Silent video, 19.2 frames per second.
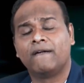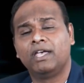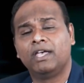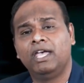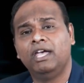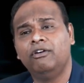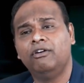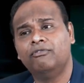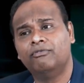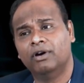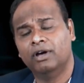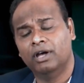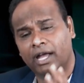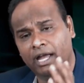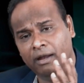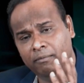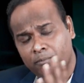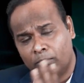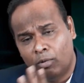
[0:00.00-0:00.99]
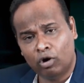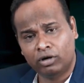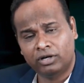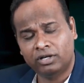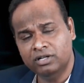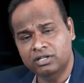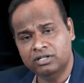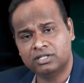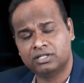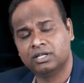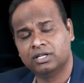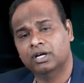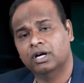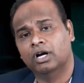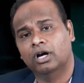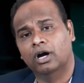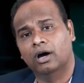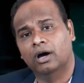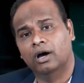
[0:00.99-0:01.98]
give importance
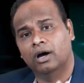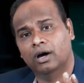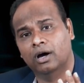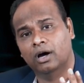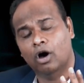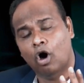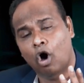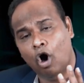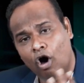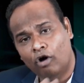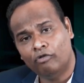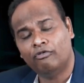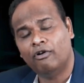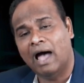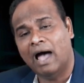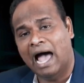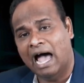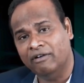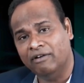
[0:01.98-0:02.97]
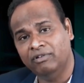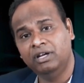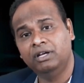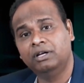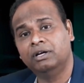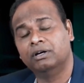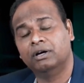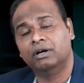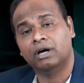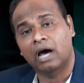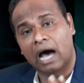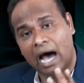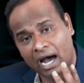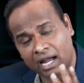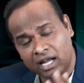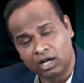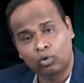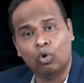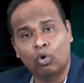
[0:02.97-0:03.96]
of having
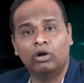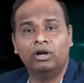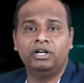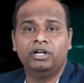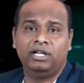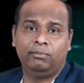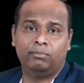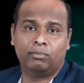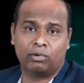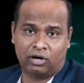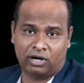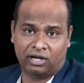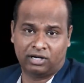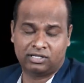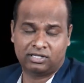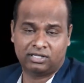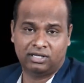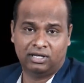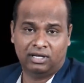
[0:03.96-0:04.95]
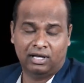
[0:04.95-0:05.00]
high quality products.